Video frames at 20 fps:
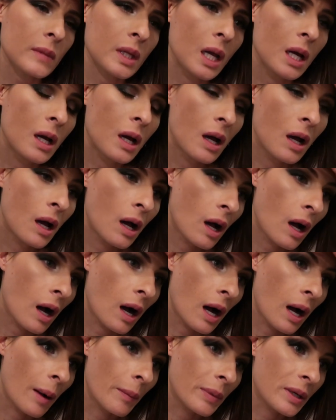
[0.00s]
Uh,
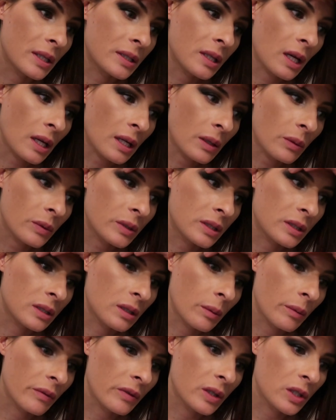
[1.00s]
I'm going to tell you what
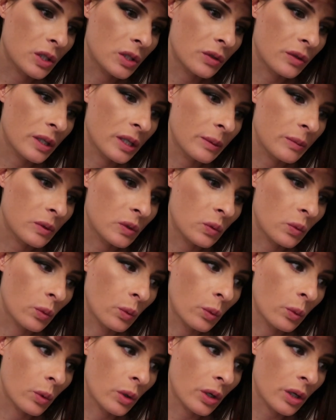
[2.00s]
some of the dreams
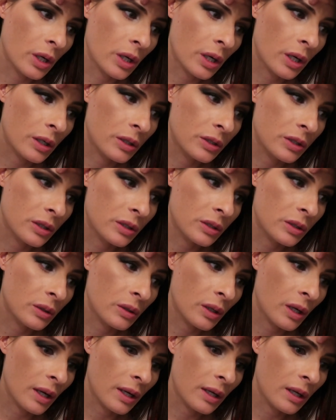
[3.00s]
were just
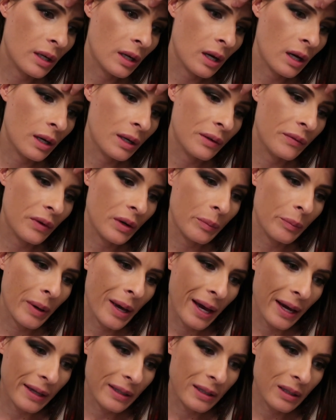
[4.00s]
so that I can kind of
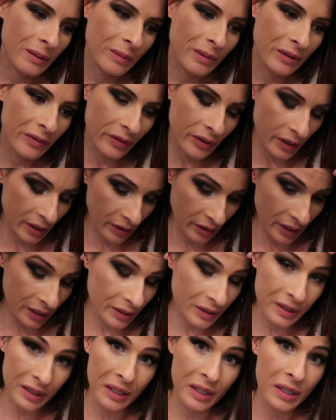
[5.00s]
unpack them if there
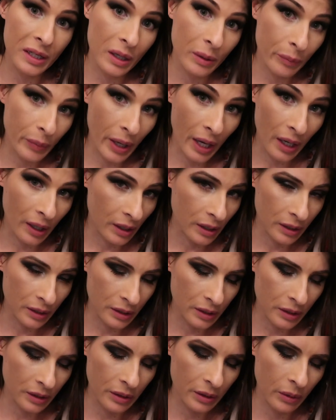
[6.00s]
is any unpacking
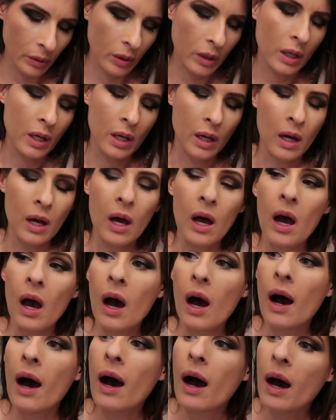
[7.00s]
to do.
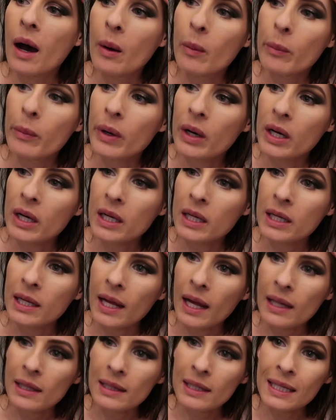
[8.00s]
Um, but
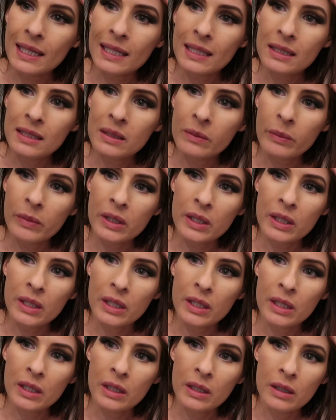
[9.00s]
it leads
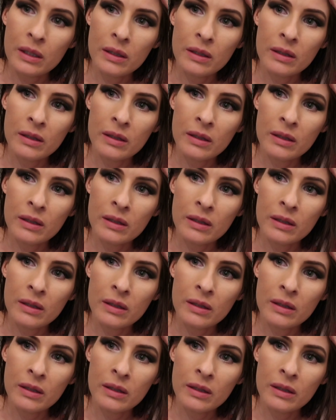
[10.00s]
me,